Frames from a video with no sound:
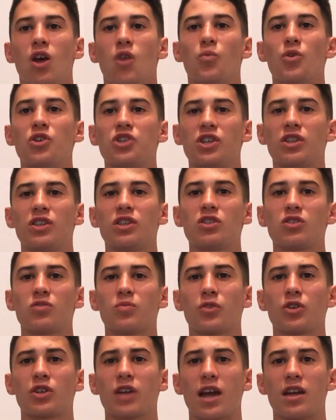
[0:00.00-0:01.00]
Which in
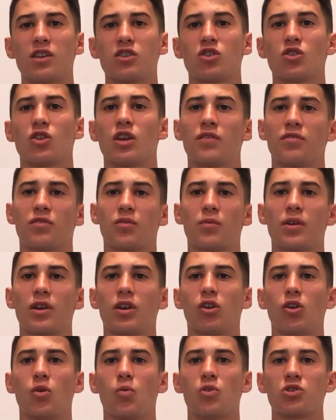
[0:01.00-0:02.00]
this case, if the
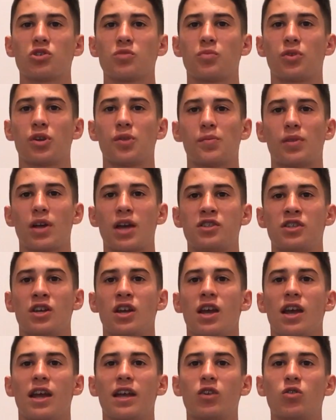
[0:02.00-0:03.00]
Red Alert wasn't put in place,
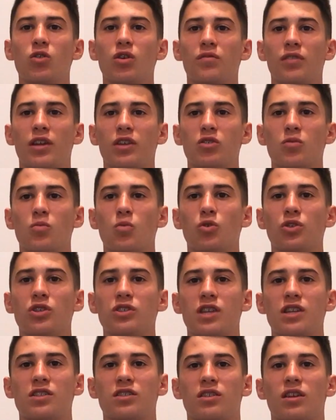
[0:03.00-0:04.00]
it could have led to more
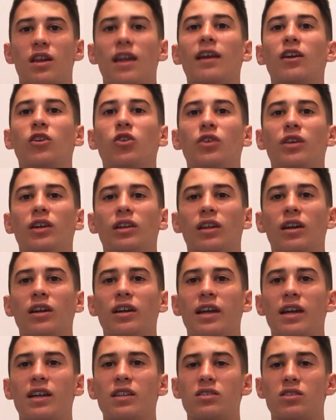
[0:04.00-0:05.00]
diseases, including lung
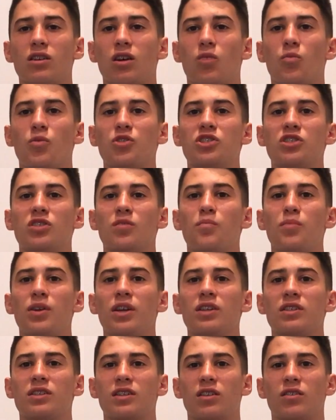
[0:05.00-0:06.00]
cancer, which is the
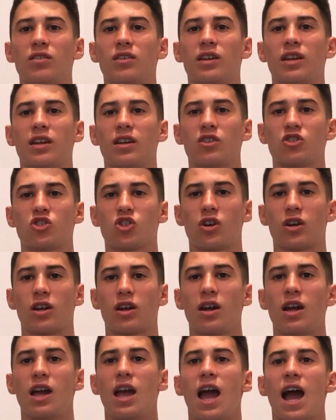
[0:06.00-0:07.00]
biggest killer in
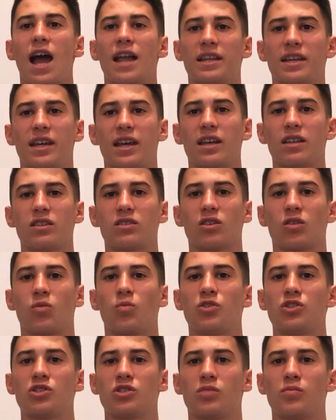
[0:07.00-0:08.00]
China, and cancer,
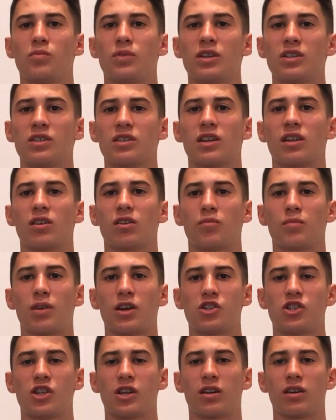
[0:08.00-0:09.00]
which is the biggest killer in
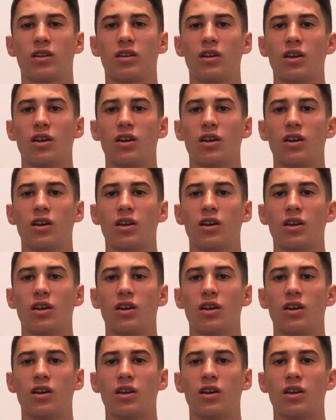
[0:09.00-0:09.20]
Beijing.